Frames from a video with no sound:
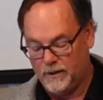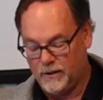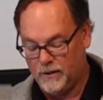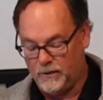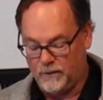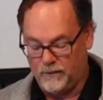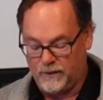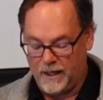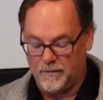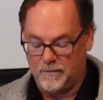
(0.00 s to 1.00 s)
who
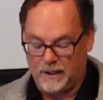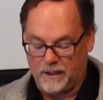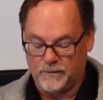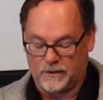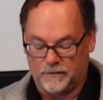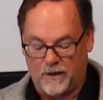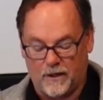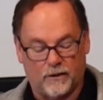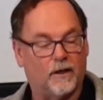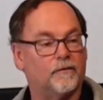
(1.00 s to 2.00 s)
then becomes the
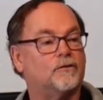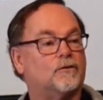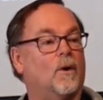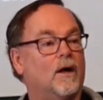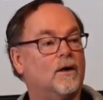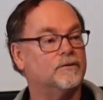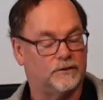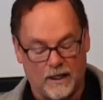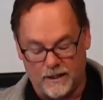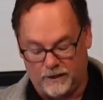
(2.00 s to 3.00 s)
father of 12
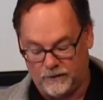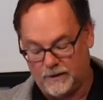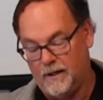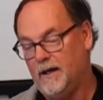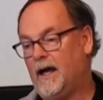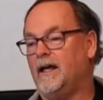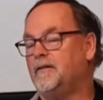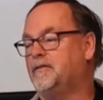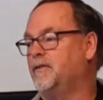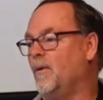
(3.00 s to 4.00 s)
sons. I had
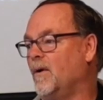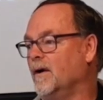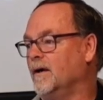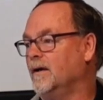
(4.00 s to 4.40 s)
four